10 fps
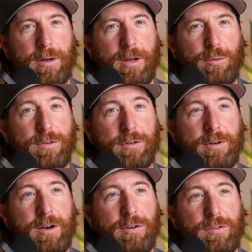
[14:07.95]
it was
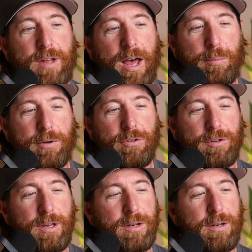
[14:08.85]
later
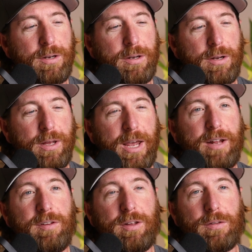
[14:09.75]
established in
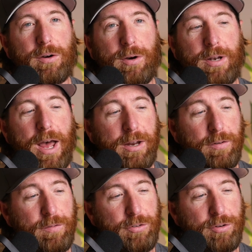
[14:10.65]
1839
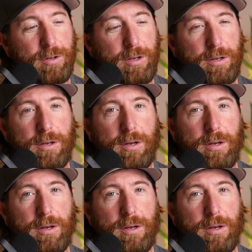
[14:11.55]
officially.